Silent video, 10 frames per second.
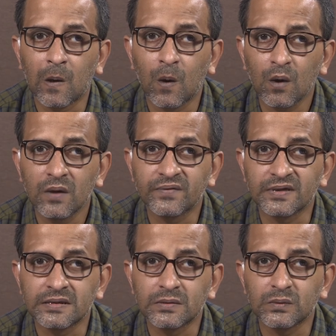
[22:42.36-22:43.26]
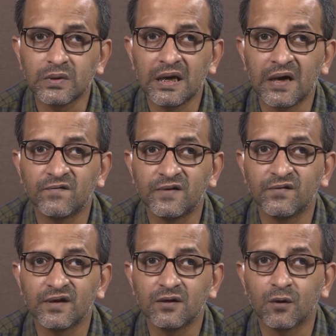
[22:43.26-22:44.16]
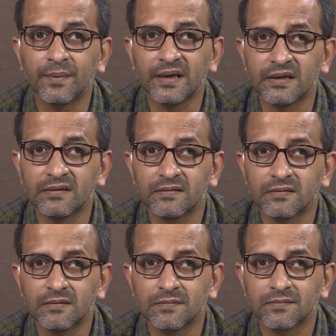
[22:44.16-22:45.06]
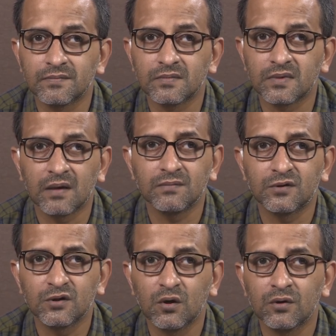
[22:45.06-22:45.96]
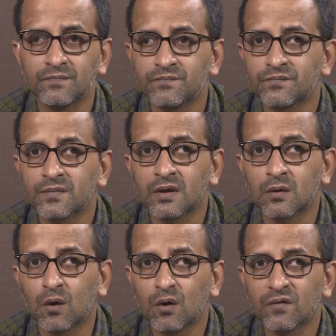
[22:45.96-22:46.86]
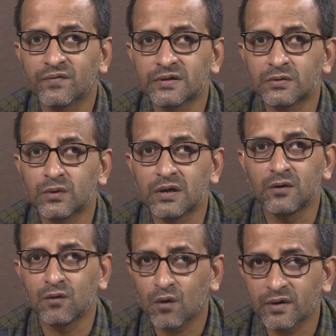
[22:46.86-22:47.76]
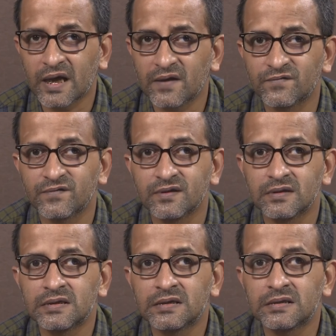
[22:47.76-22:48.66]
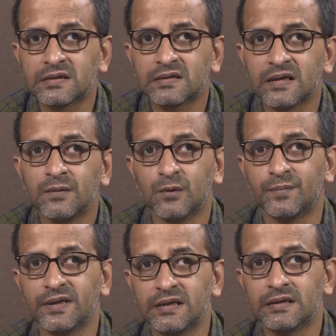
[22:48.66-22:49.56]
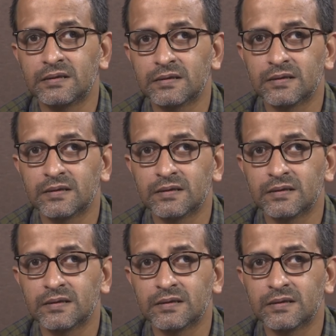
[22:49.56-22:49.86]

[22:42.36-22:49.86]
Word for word: all of us will have different opinions. I am sure all of us will not have the same opinion.